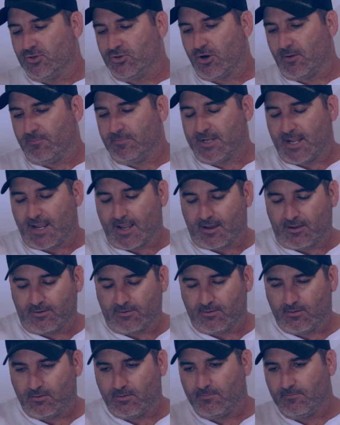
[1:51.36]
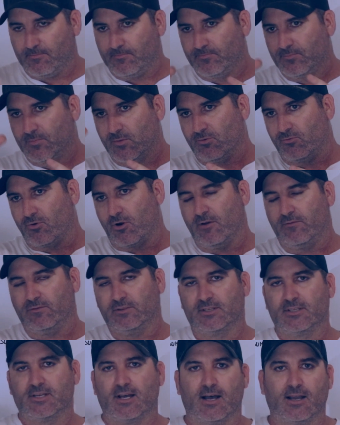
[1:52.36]
drop down,
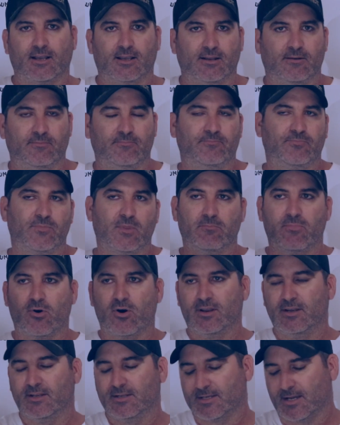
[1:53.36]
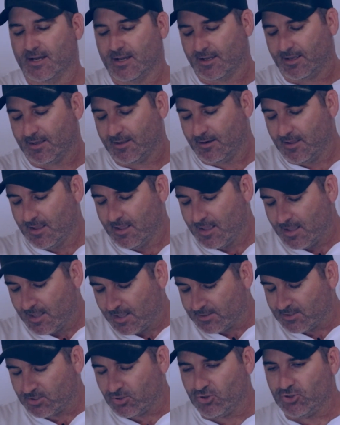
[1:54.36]
rifle to target and body to target.
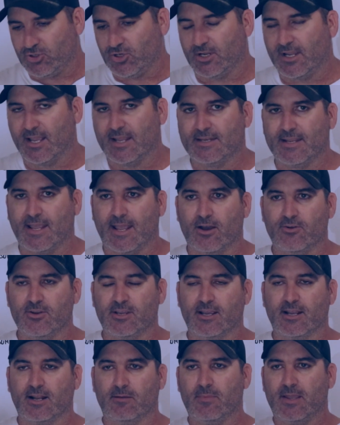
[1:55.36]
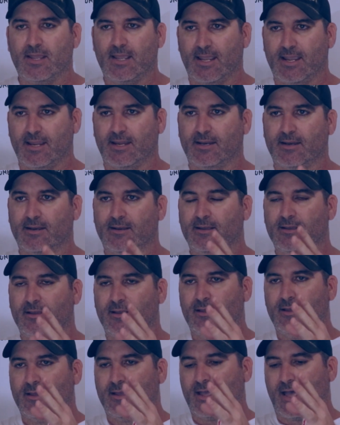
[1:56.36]
As soon as you get down, you're going to be in
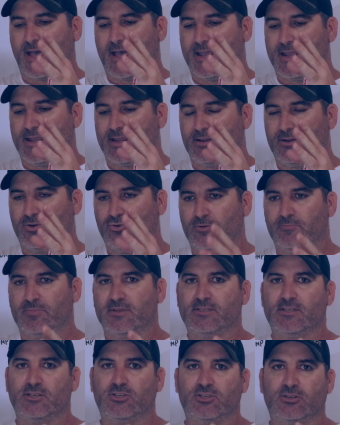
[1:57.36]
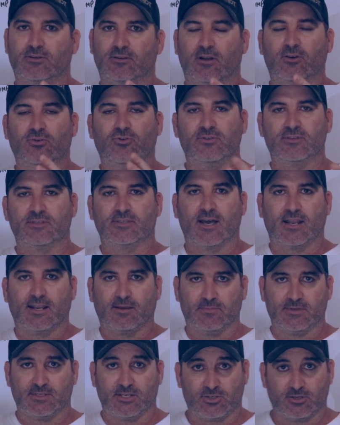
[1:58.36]
a good position, a good
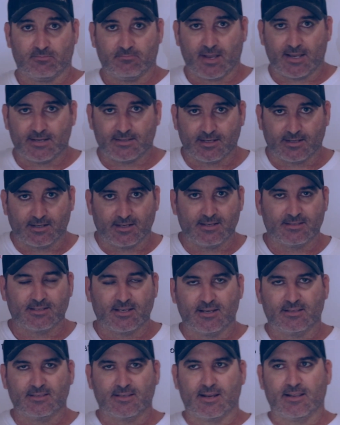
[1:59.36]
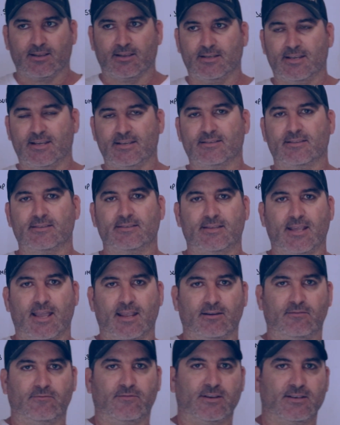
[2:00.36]
starting position basically. So you're setting a decent
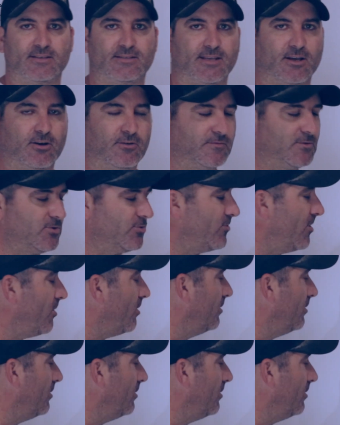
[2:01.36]
standard for yourself to